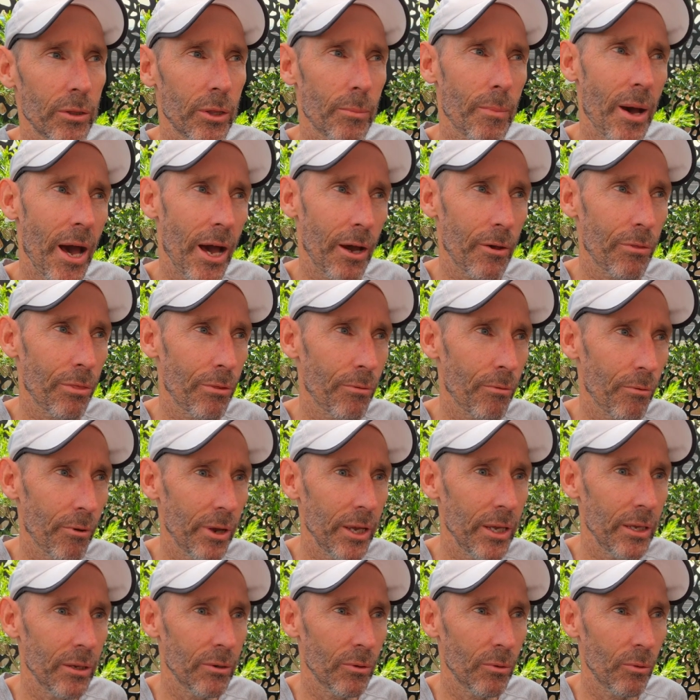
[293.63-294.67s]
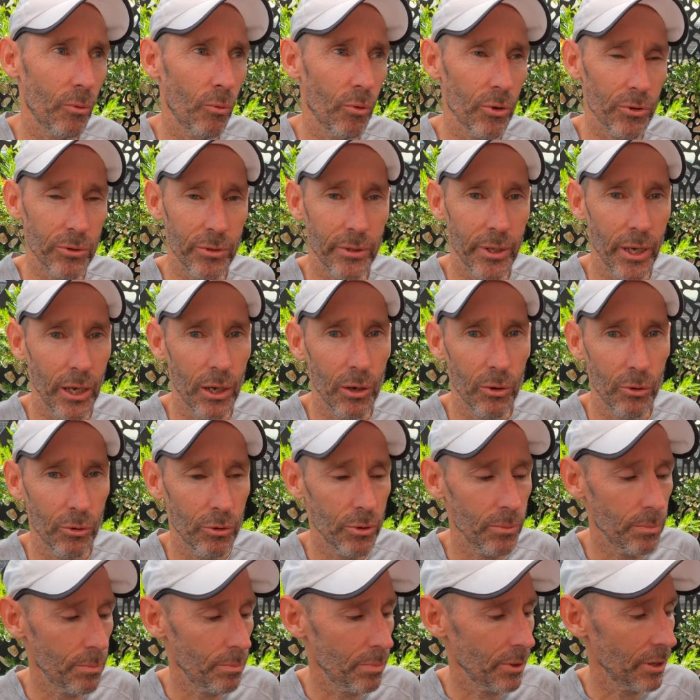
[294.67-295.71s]
The Mark 3 wasn't that
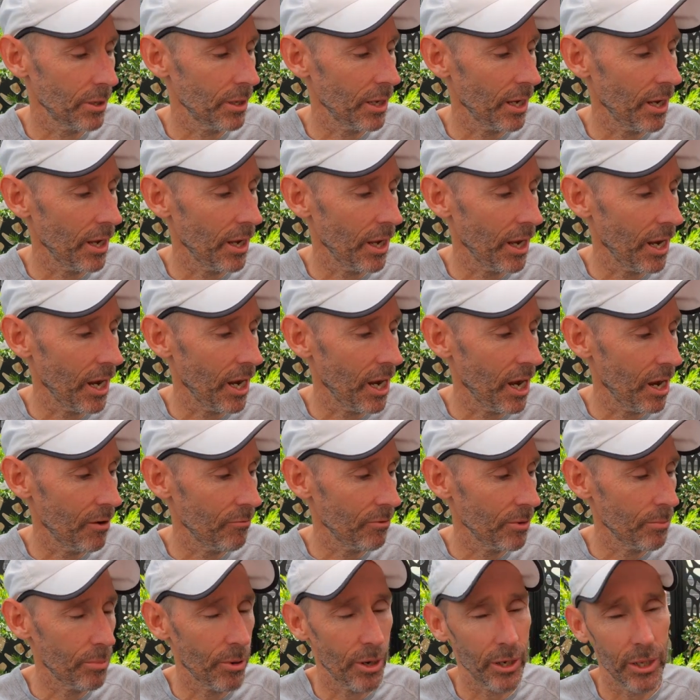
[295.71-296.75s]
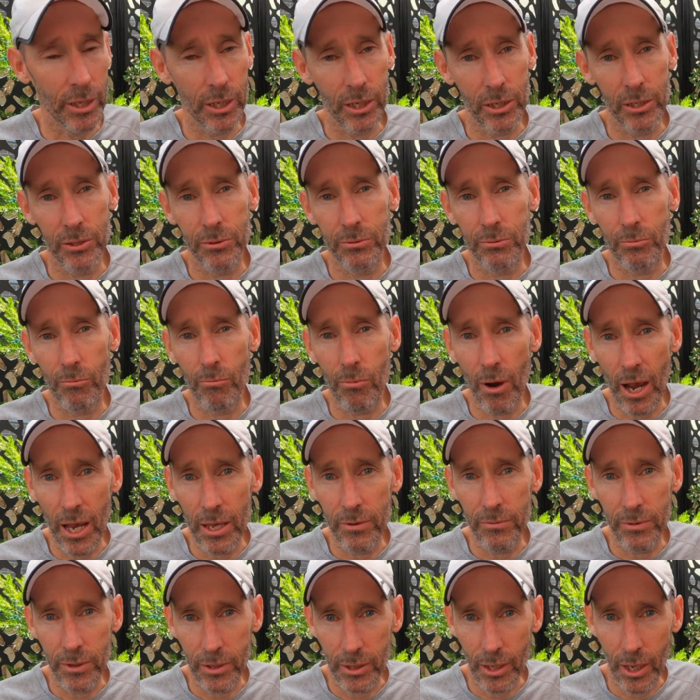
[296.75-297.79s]
good, but everybody is
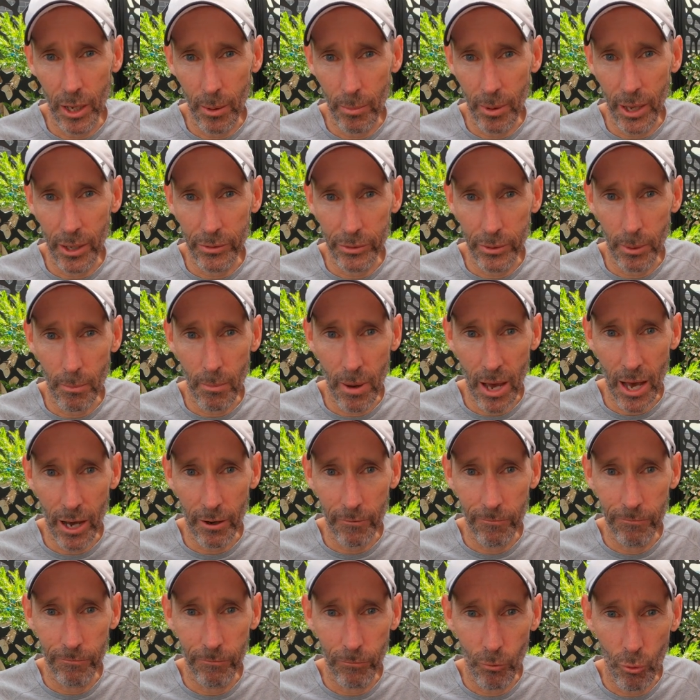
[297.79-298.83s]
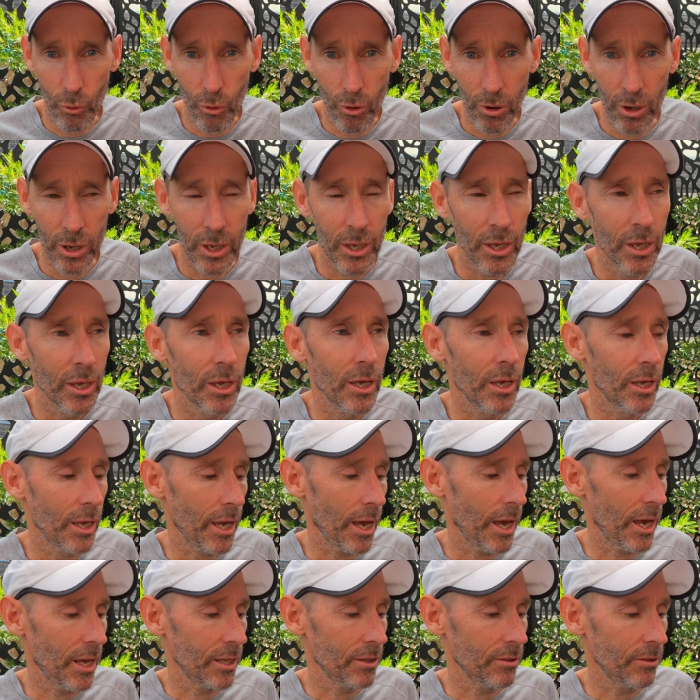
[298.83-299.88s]
raving about the Mark 4.
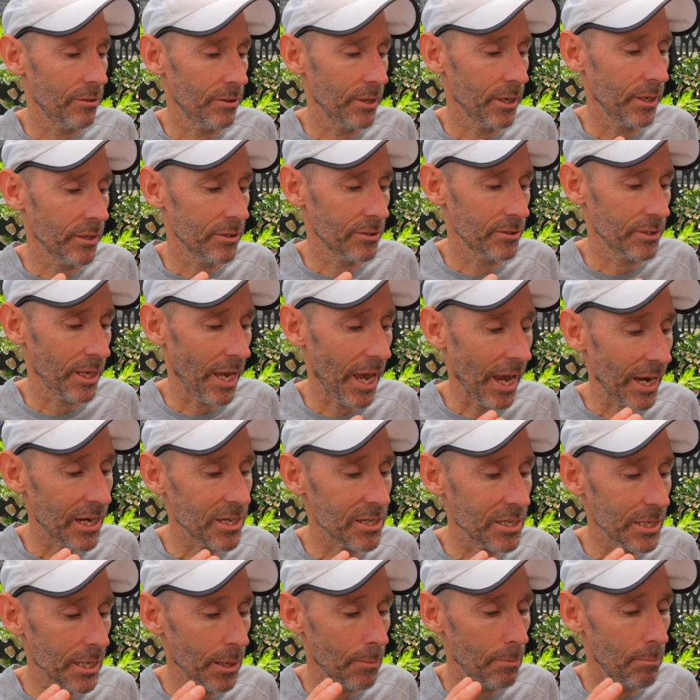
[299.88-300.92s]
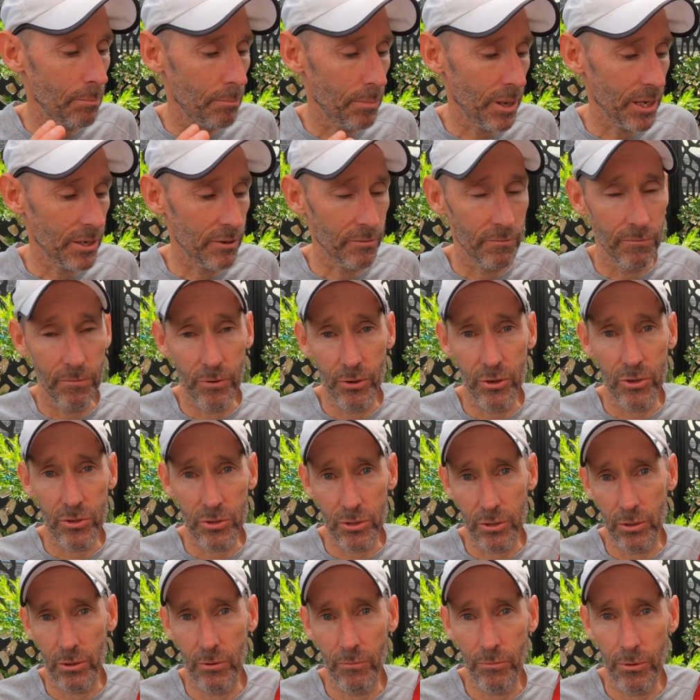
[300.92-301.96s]
and think it's actually a better
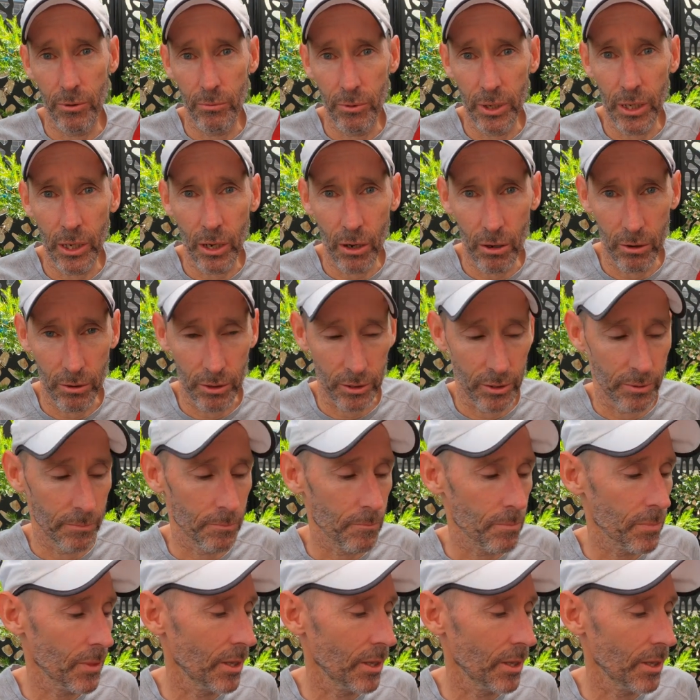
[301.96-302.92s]
version of the Rincon.